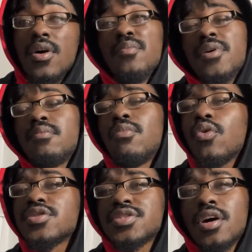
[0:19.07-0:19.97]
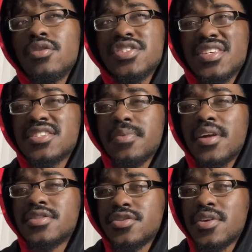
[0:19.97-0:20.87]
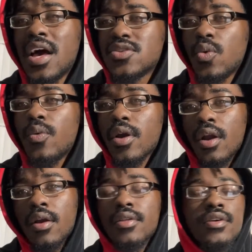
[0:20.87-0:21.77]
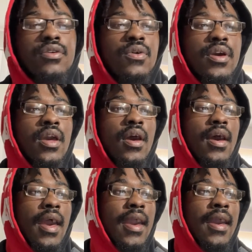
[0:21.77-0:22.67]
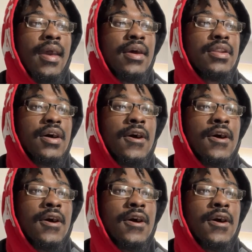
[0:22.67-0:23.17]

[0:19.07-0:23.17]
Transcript: but more so just explaining to you guys what we're currently doing and